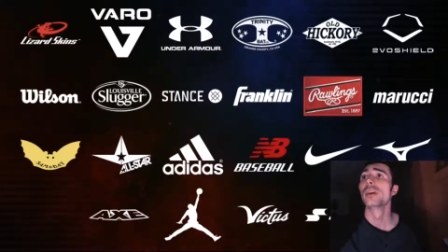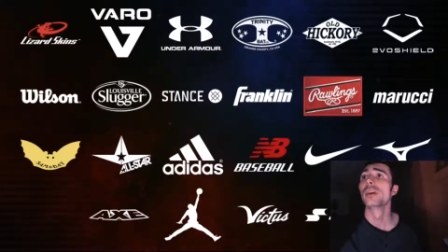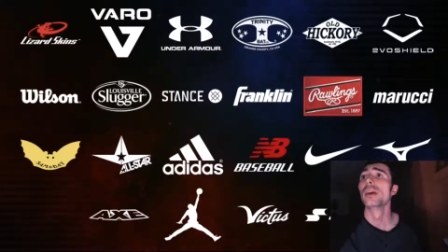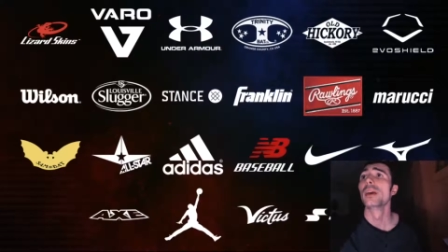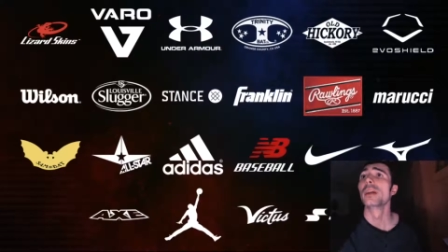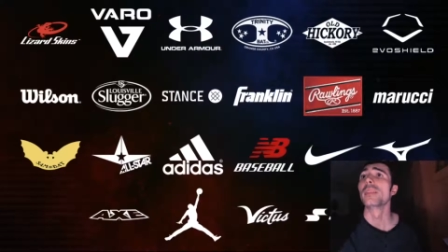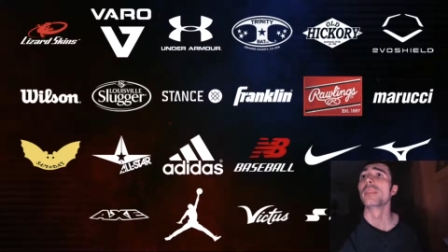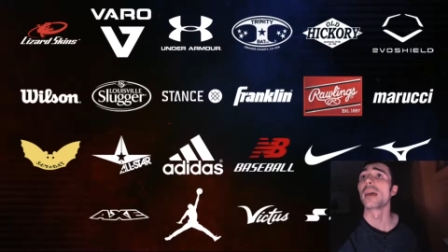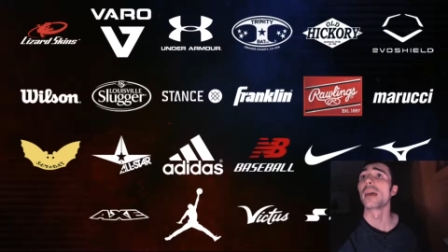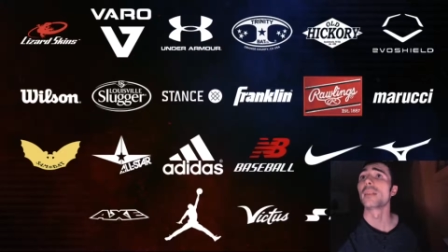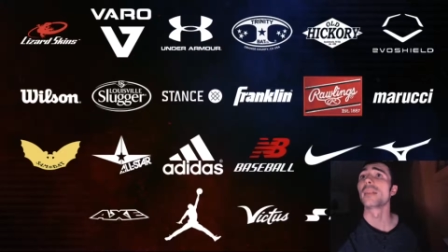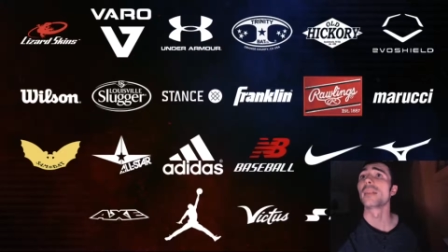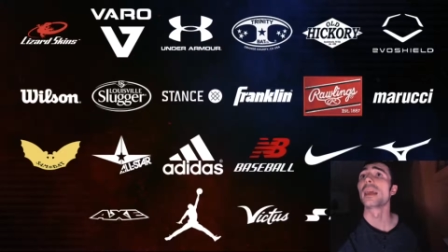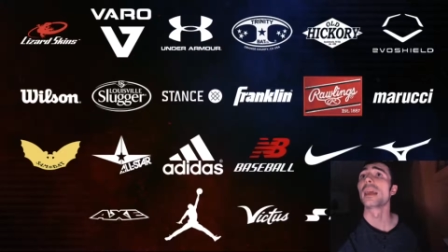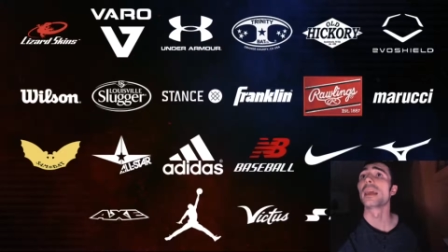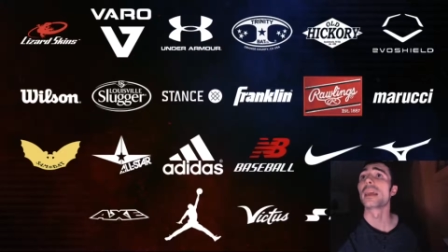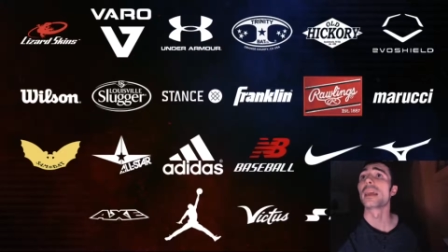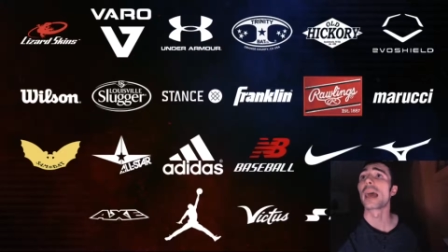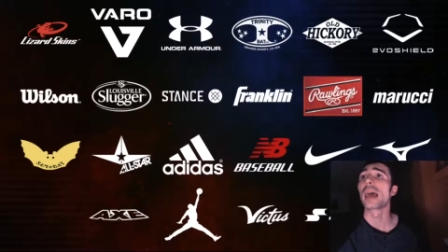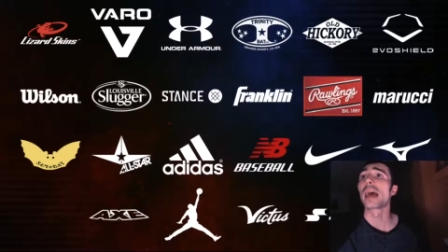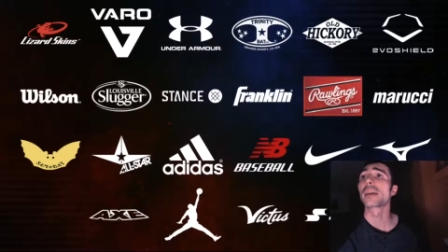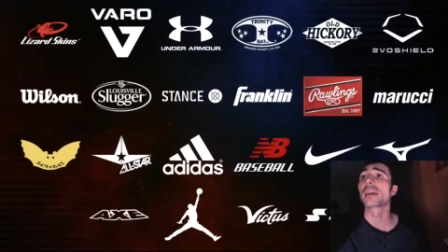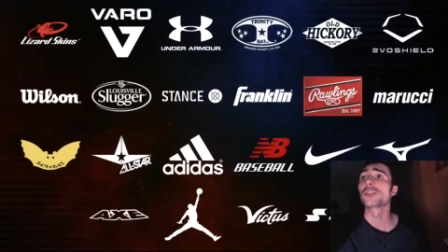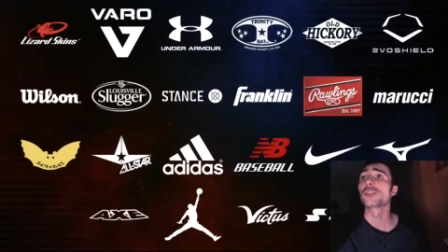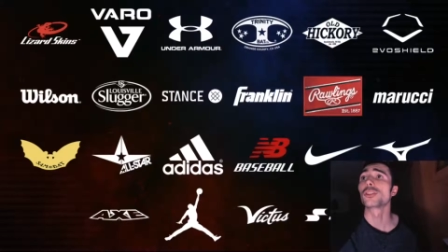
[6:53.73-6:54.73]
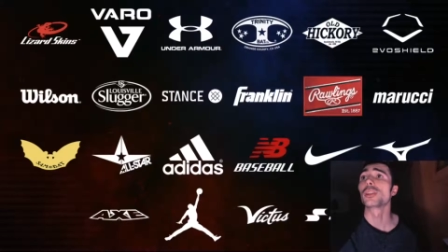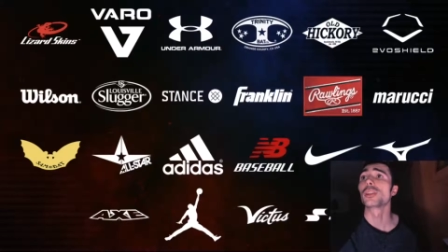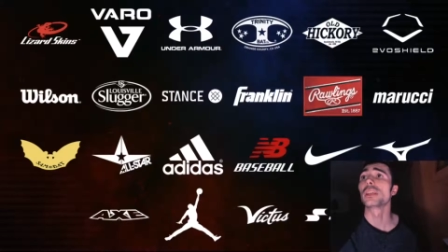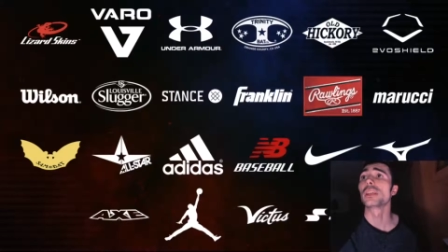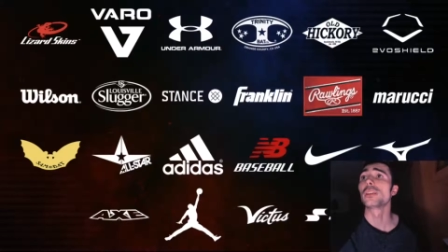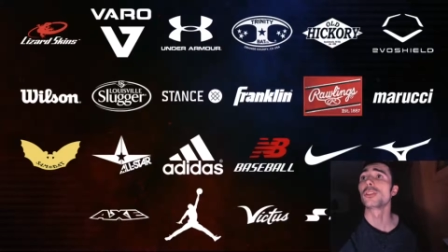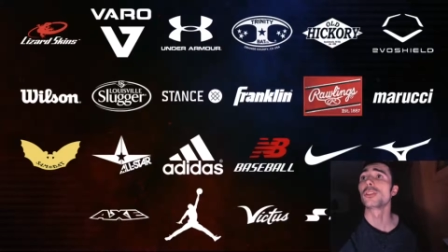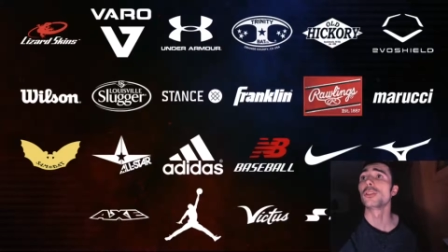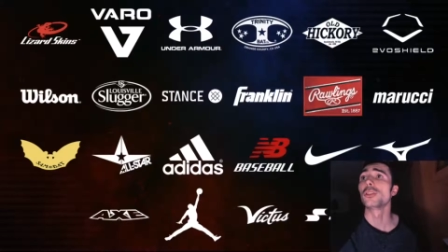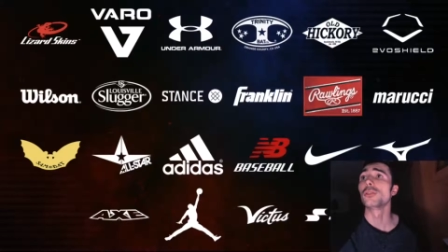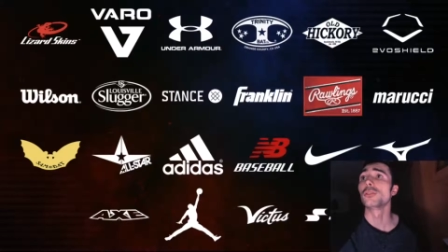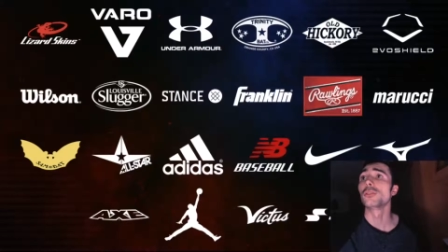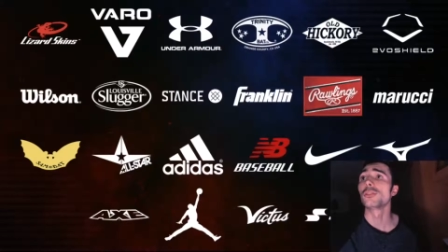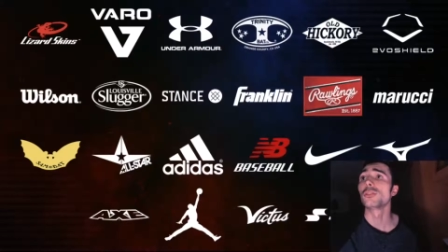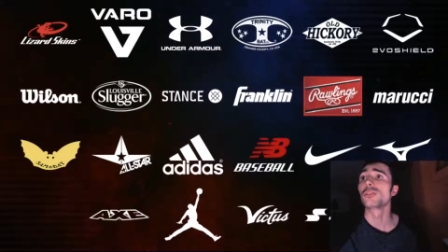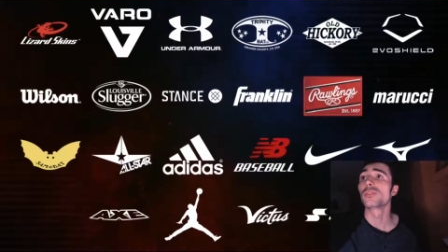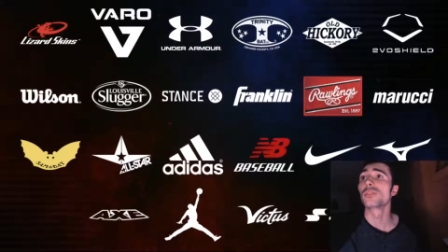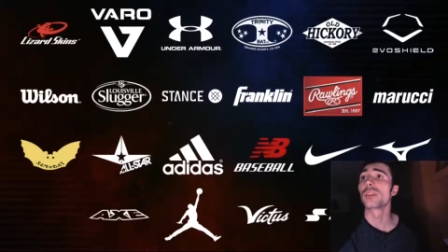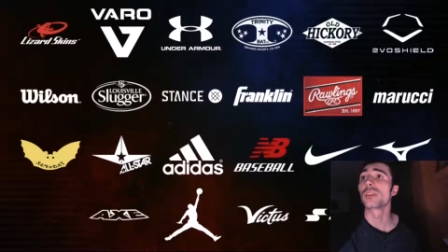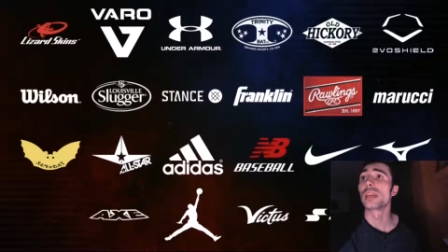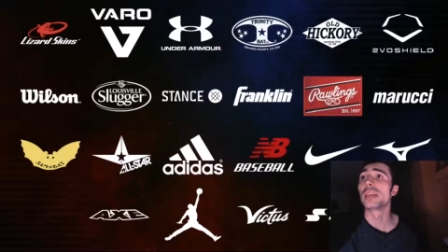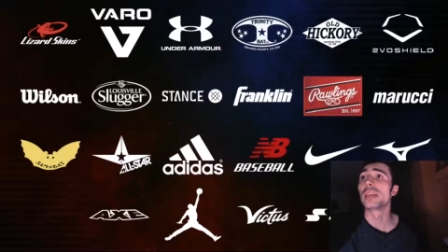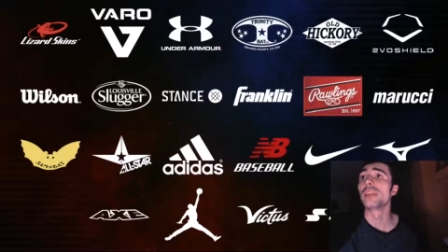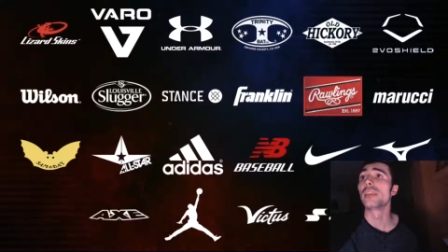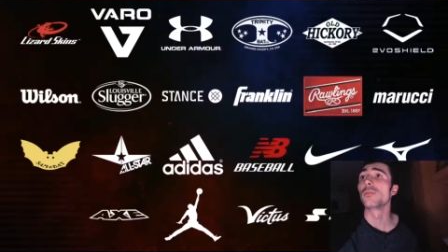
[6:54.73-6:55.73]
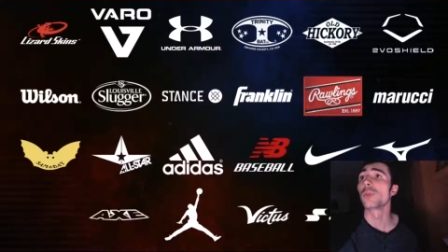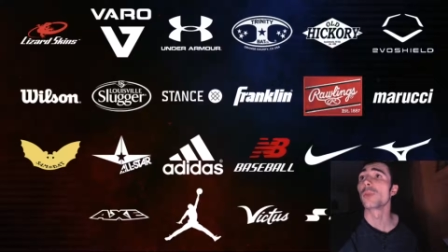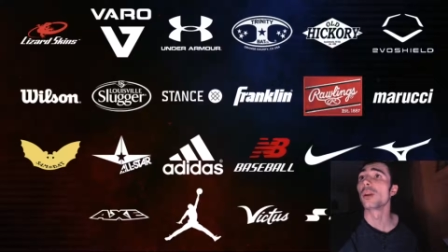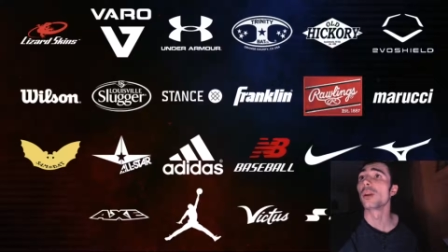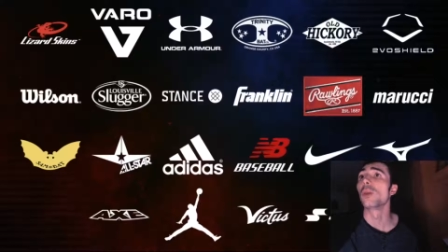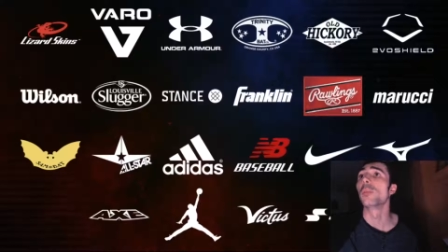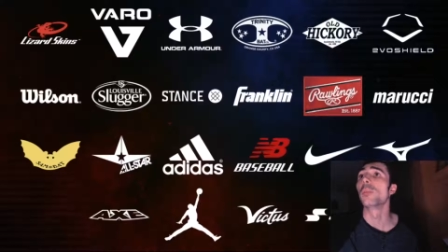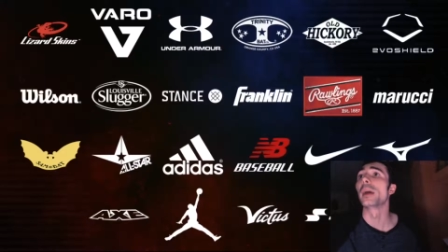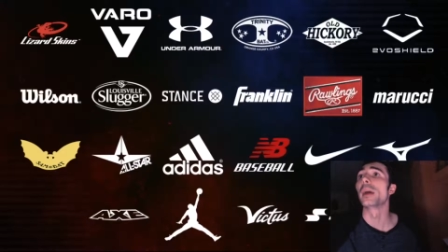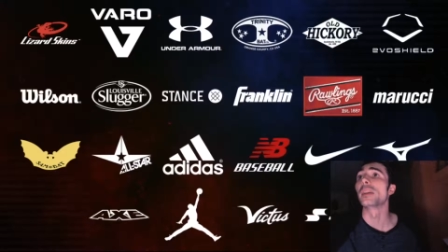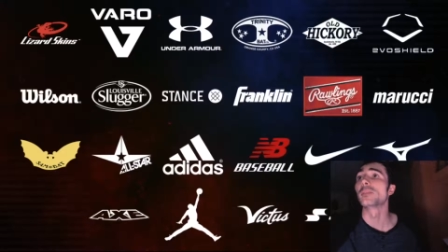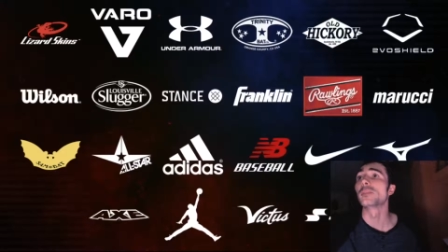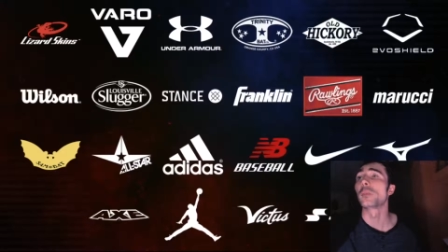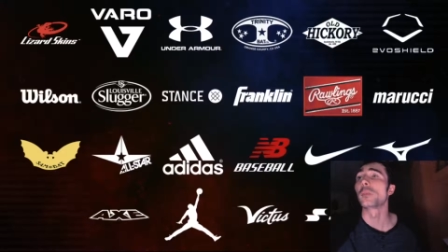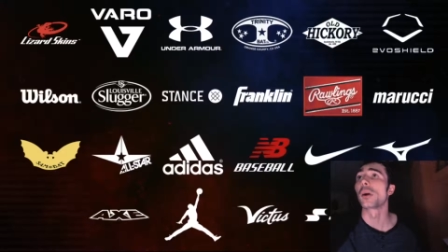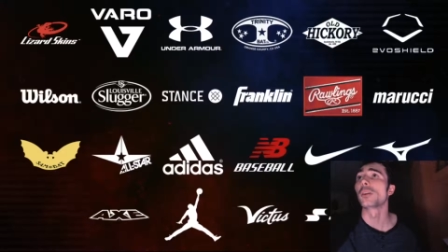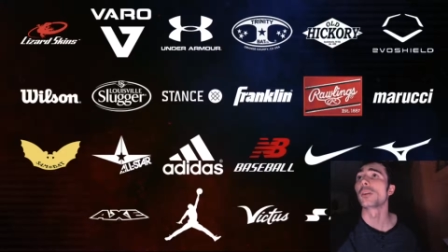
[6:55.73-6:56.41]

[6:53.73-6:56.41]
that they actually use in real baseball.